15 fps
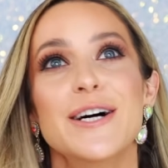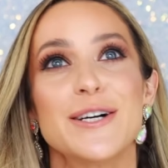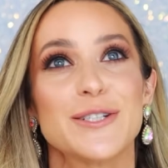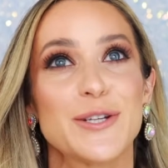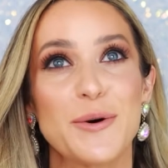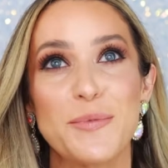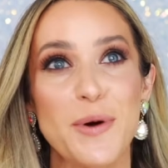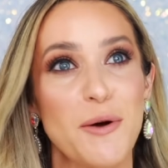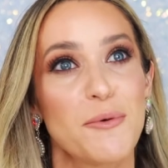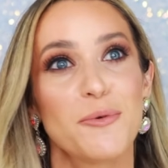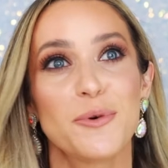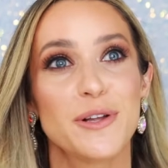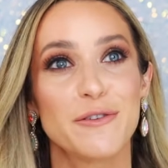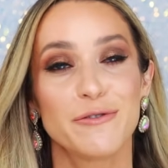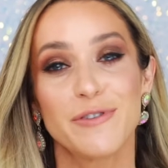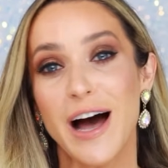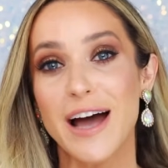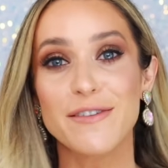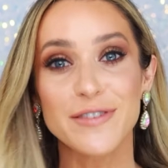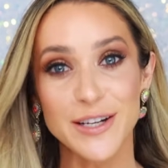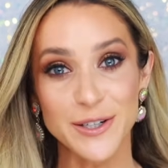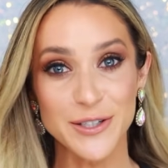So probably
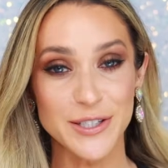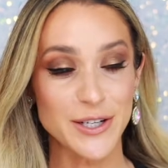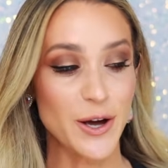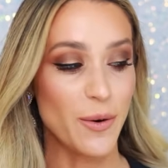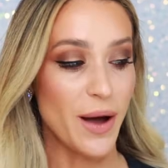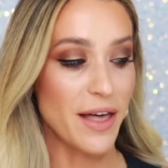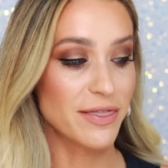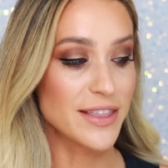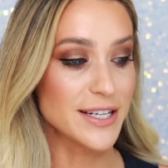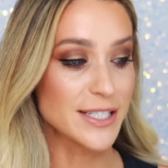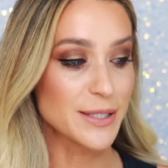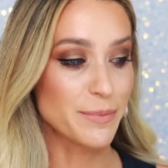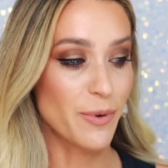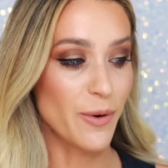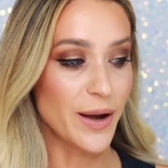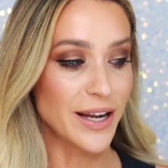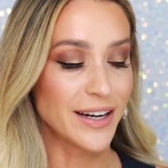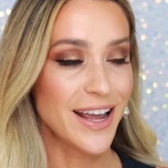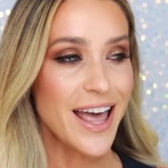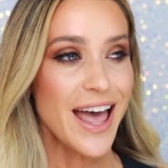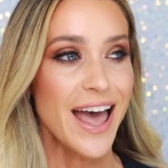five years ago at this point.